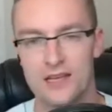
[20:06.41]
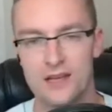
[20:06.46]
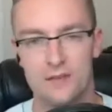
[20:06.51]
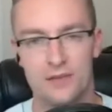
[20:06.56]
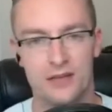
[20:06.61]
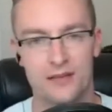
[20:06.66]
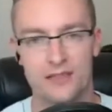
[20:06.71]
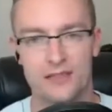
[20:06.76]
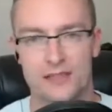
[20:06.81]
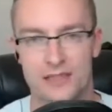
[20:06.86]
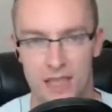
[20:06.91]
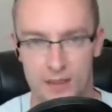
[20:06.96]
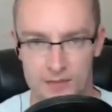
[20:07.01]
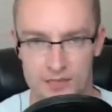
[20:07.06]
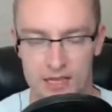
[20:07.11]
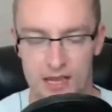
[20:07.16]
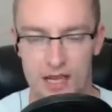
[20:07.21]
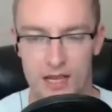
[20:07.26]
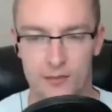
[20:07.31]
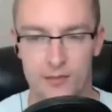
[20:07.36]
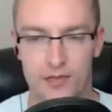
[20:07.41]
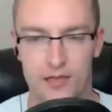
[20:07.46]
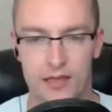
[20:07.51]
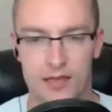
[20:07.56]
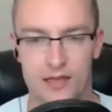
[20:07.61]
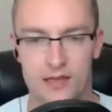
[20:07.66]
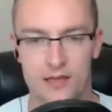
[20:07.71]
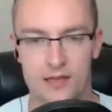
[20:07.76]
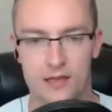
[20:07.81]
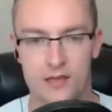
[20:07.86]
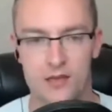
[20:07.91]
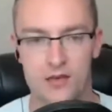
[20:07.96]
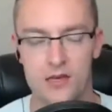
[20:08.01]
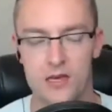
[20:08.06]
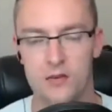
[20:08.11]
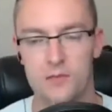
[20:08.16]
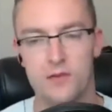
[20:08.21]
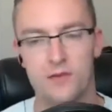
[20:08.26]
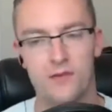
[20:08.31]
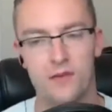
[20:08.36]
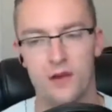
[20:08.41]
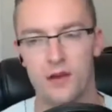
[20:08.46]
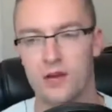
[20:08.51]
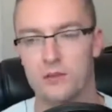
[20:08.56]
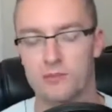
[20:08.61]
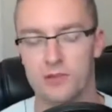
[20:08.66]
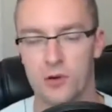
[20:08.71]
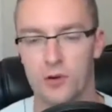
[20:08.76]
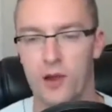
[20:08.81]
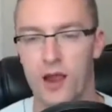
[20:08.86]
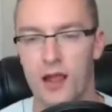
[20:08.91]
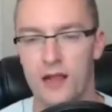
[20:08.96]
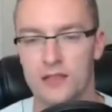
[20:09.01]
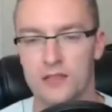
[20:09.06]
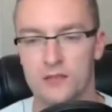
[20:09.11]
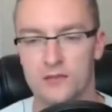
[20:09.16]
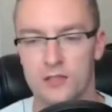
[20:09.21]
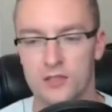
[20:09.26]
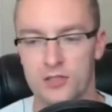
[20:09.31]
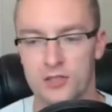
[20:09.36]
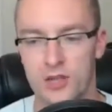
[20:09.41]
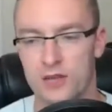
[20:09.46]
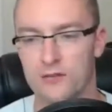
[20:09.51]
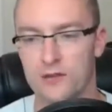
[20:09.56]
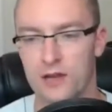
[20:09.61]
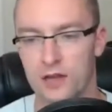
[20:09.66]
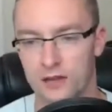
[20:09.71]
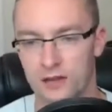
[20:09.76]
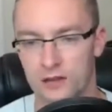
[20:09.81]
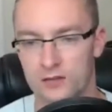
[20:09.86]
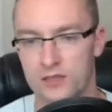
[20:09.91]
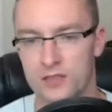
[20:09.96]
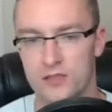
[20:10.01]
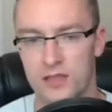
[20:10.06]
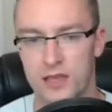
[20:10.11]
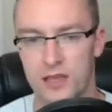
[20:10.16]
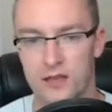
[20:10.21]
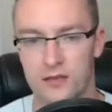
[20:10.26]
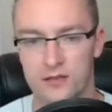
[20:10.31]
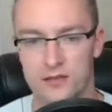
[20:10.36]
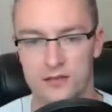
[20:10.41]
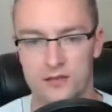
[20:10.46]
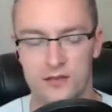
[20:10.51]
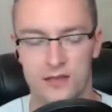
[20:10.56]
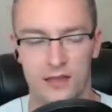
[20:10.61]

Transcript: But at the same time, like, you need to be very proactive in generating those sales.